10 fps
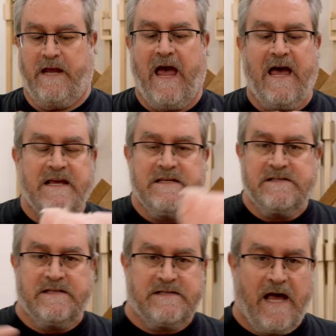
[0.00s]

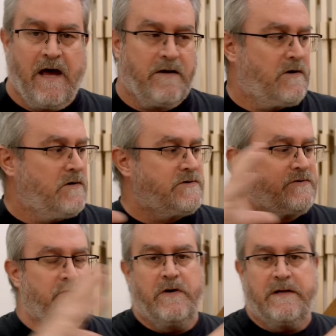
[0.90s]
As the sound goes
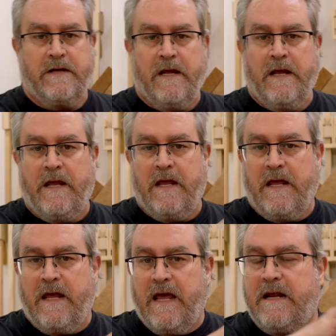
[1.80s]
through it,
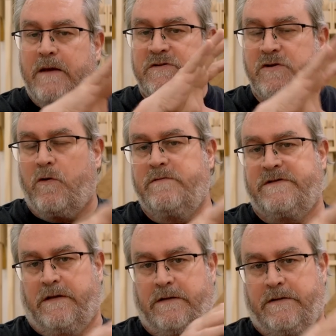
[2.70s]
it absorbs it.